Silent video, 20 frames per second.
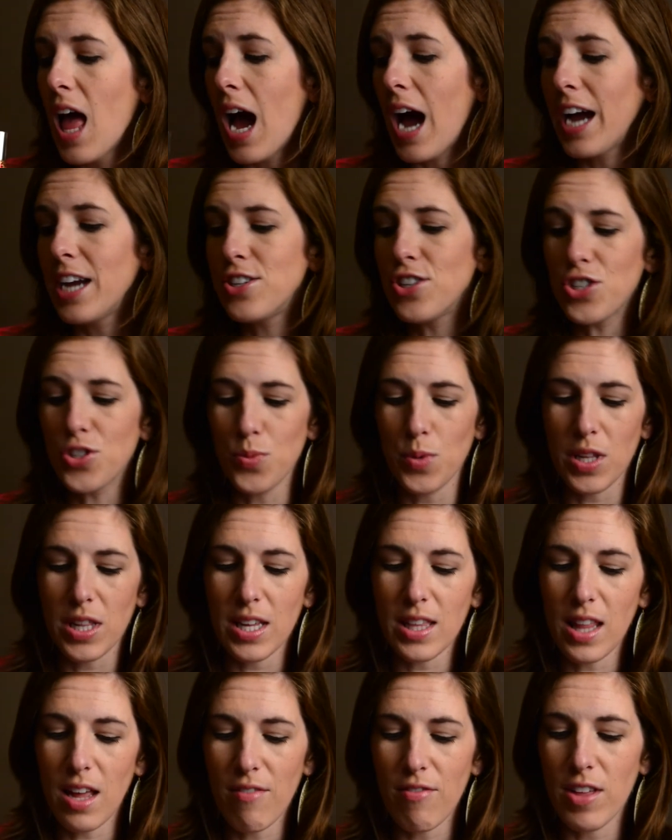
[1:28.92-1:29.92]
I just really
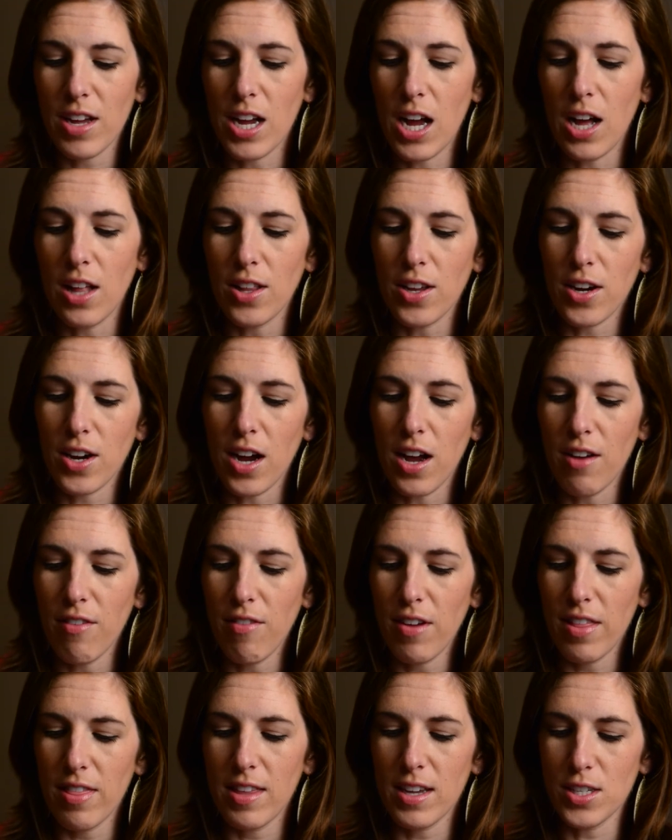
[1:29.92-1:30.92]
love the color of
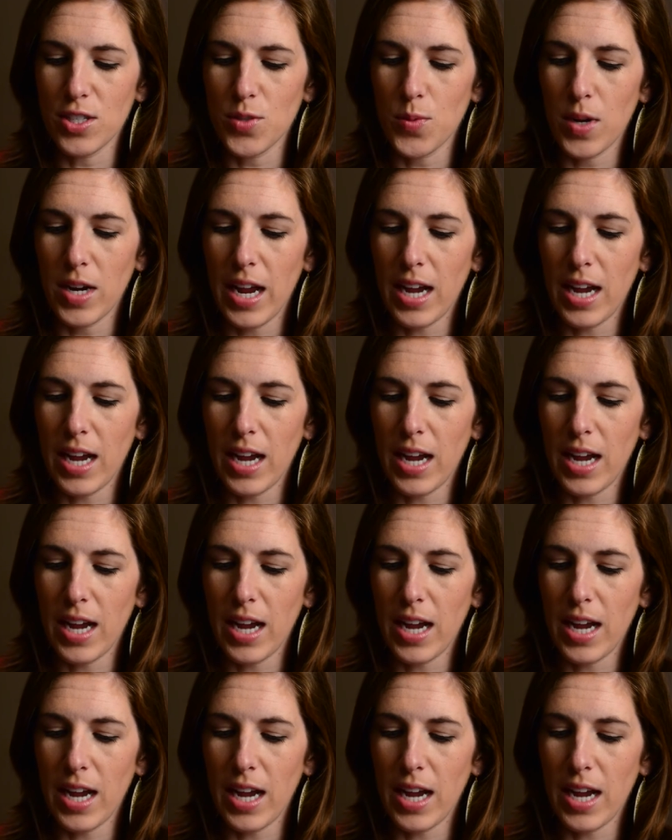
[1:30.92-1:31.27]
this one.